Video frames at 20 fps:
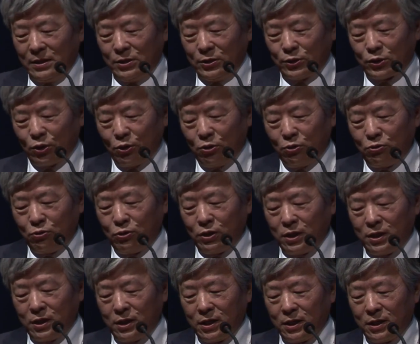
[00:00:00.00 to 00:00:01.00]
So
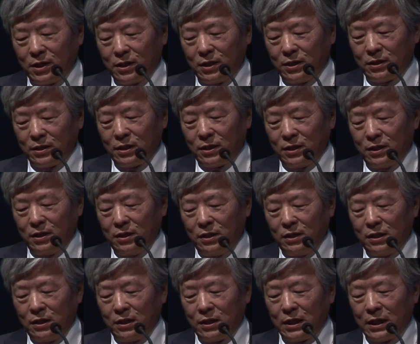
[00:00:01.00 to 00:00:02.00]
I
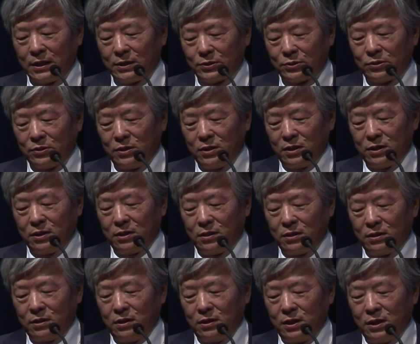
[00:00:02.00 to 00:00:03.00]
asked
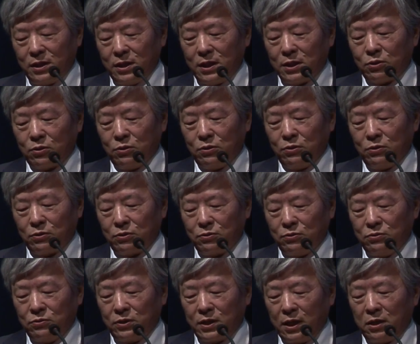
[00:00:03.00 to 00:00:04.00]
Renato
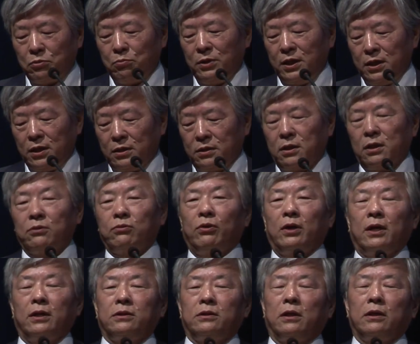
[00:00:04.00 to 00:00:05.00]
to take me at the
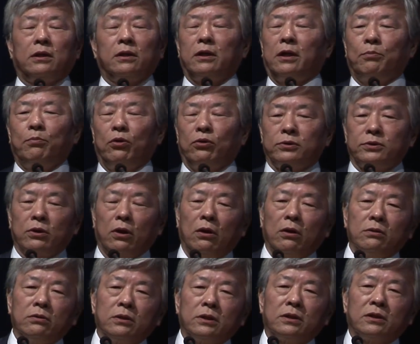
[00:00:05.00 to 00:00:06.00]

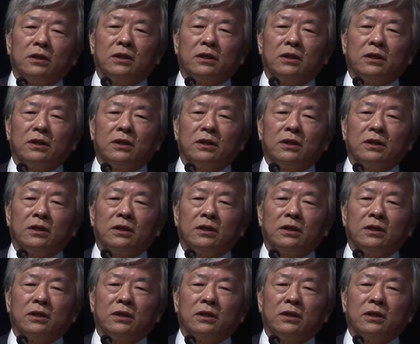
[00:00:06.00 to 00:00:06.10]
postdoc, and